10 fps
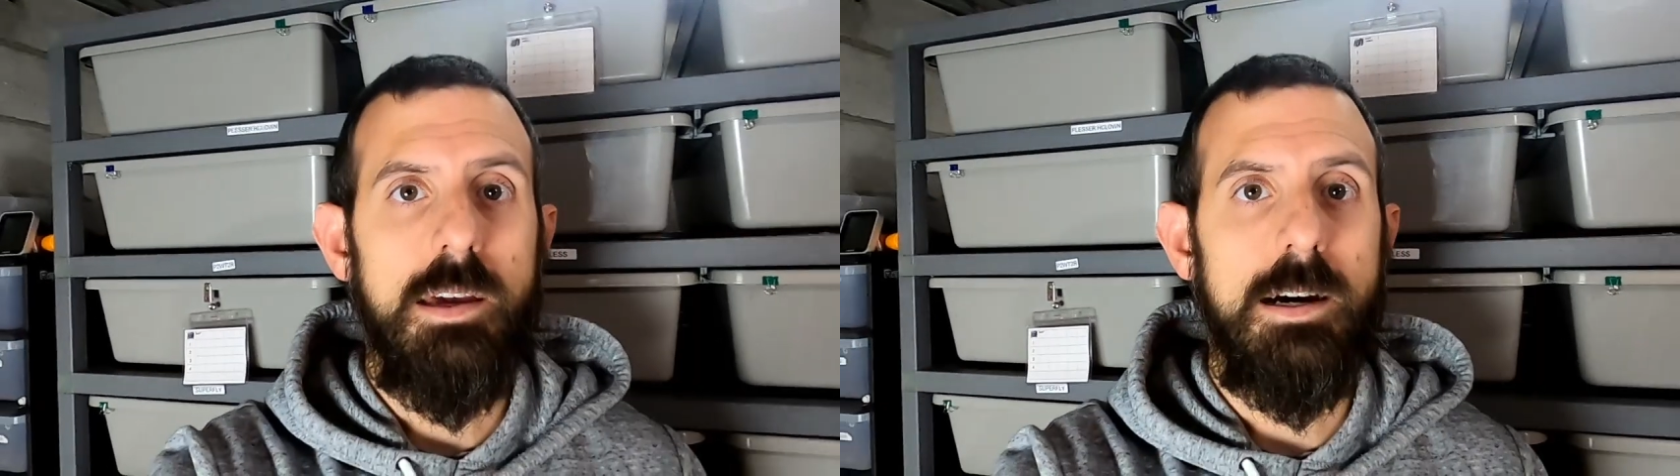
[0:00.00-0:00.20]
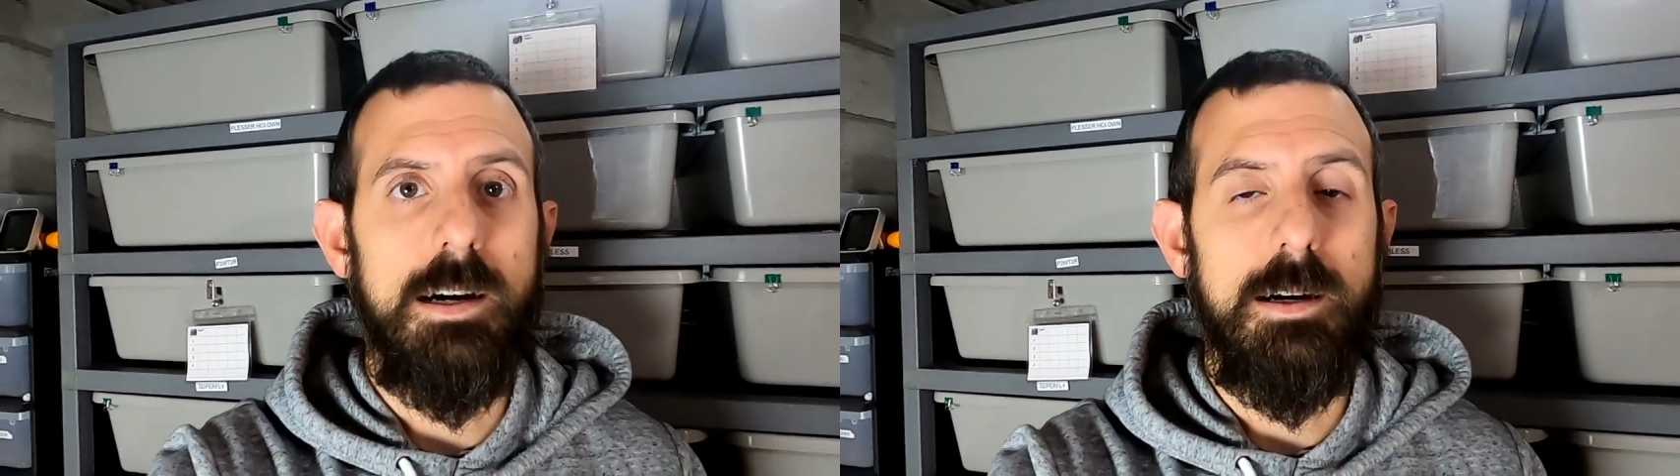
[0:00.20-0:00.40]

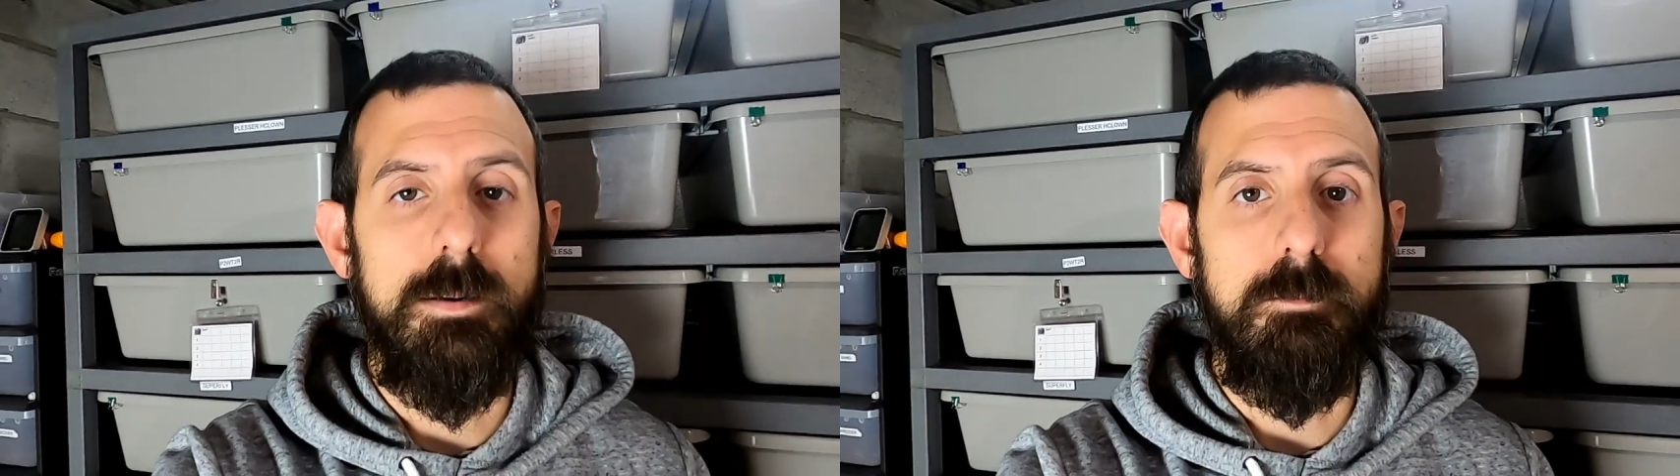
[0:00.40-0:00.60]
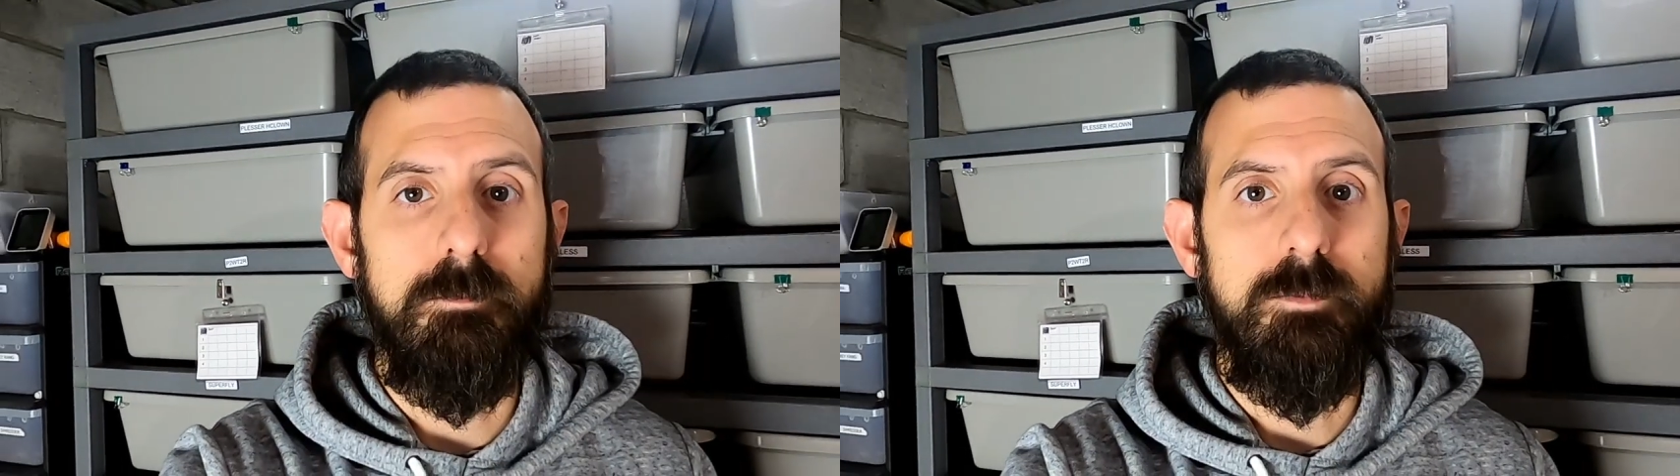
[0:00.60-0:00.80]
What
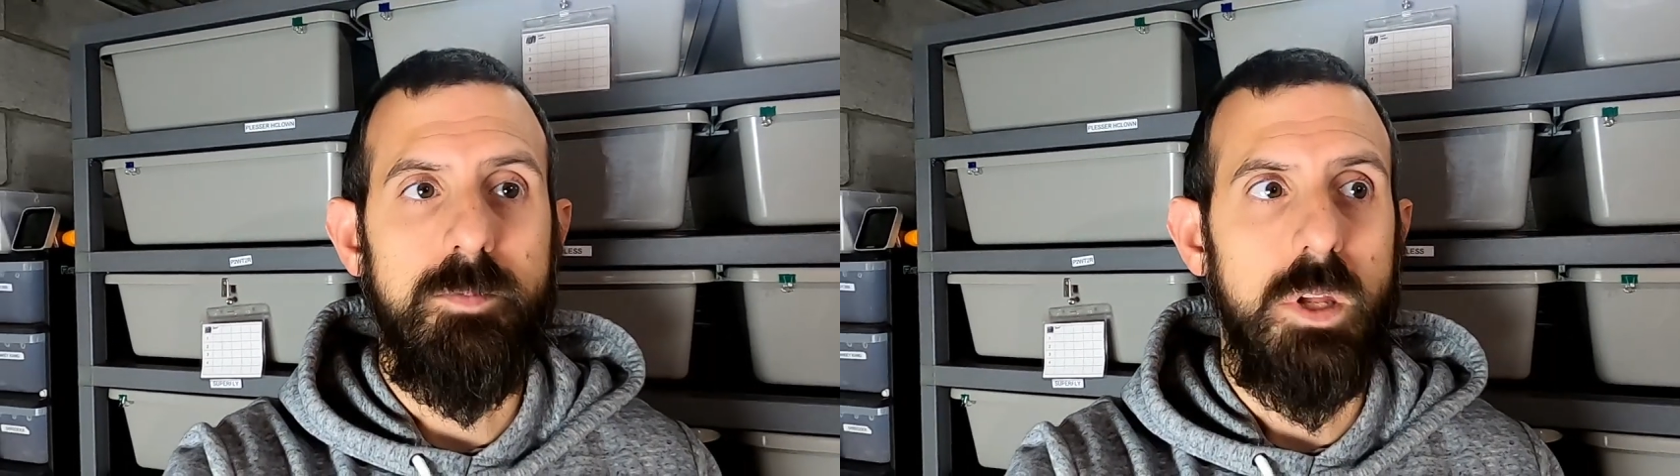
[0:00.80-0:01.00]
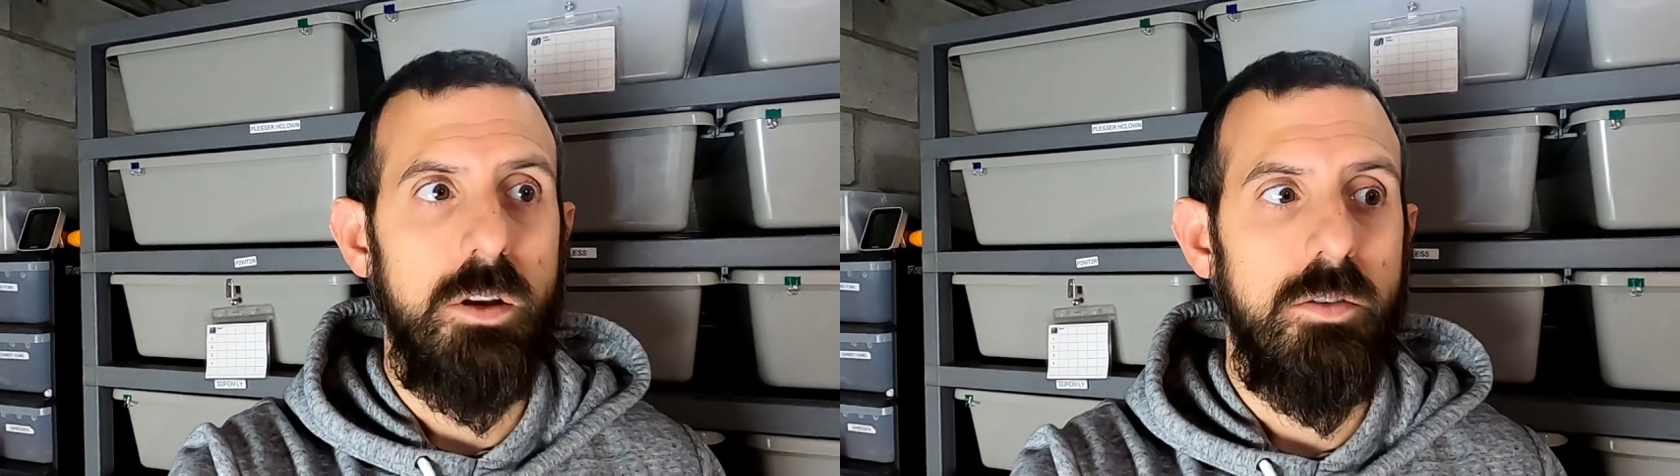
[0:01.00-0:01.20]

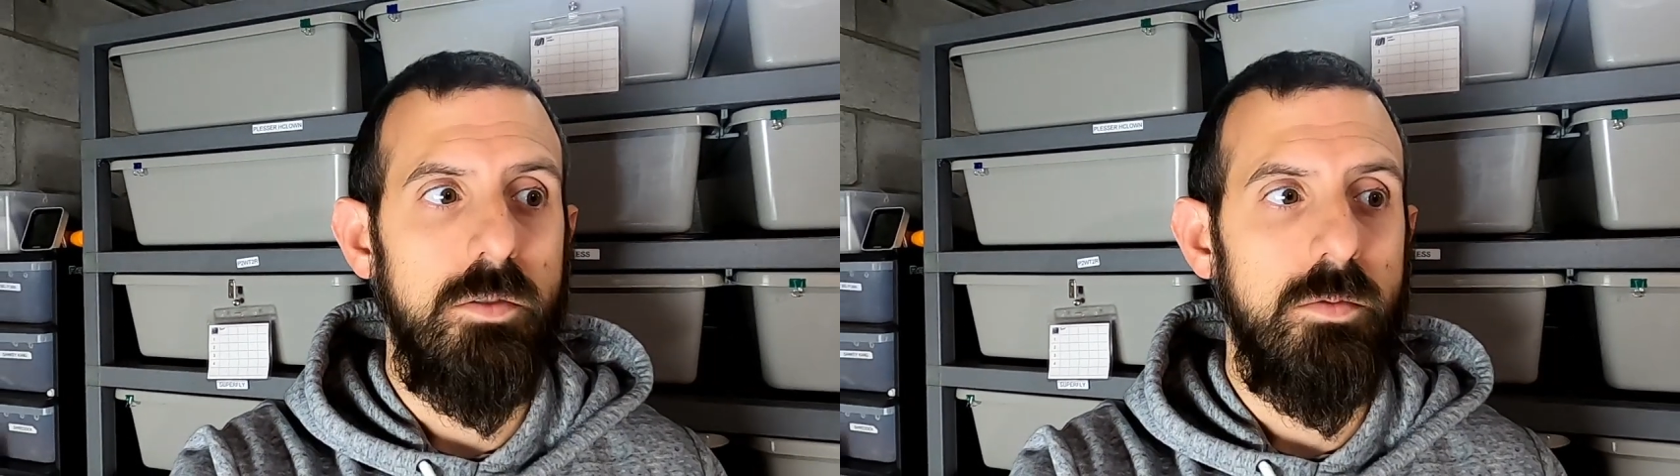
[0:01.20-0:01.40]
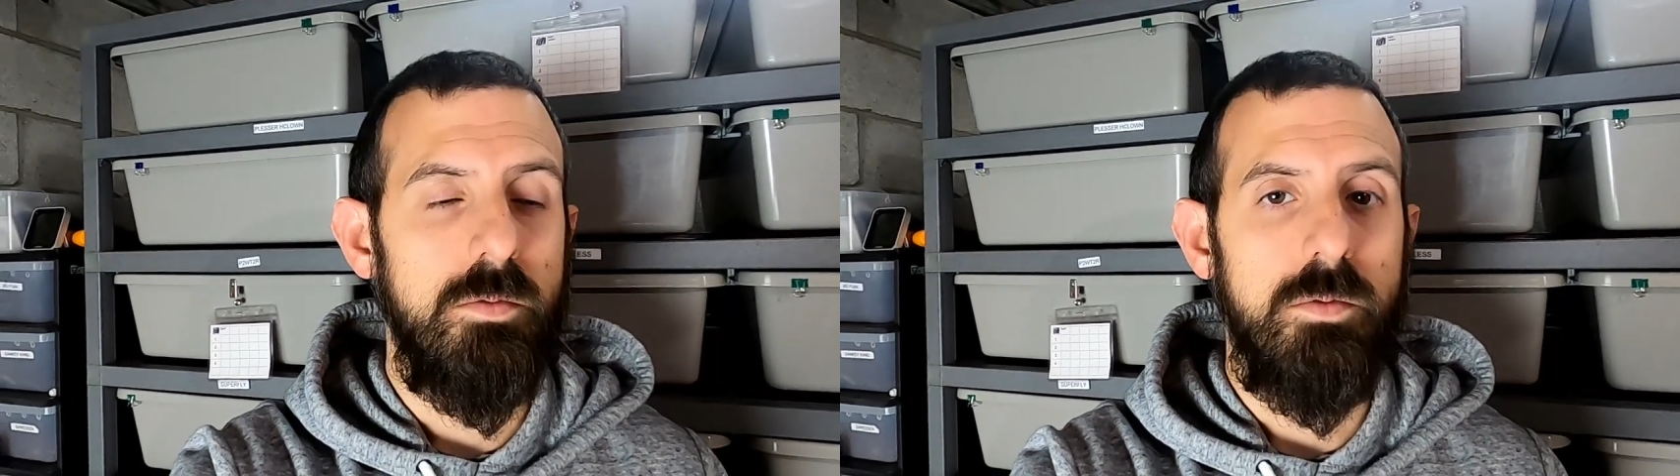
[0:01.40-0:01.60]

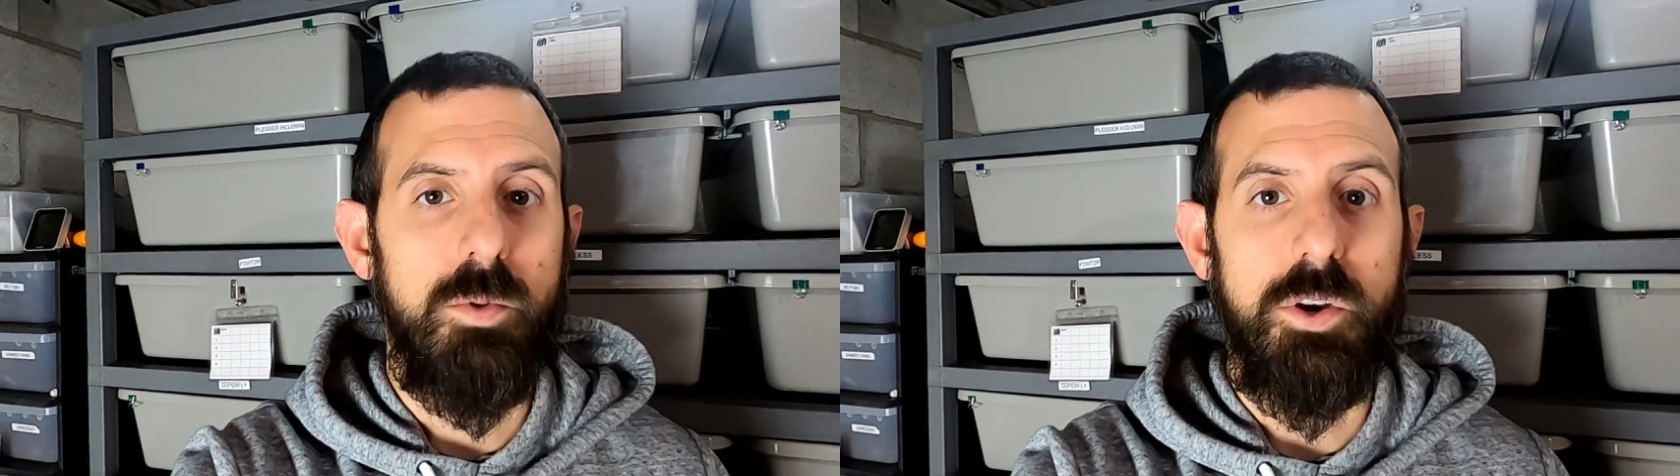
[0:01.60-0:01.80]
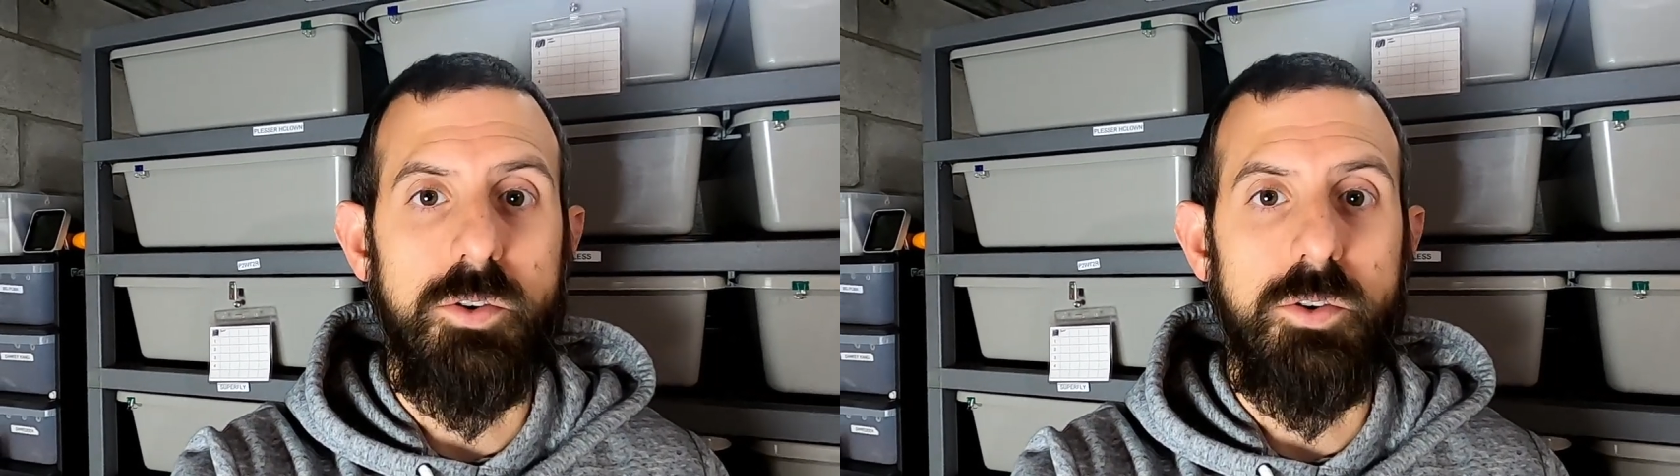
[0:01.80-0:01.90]
are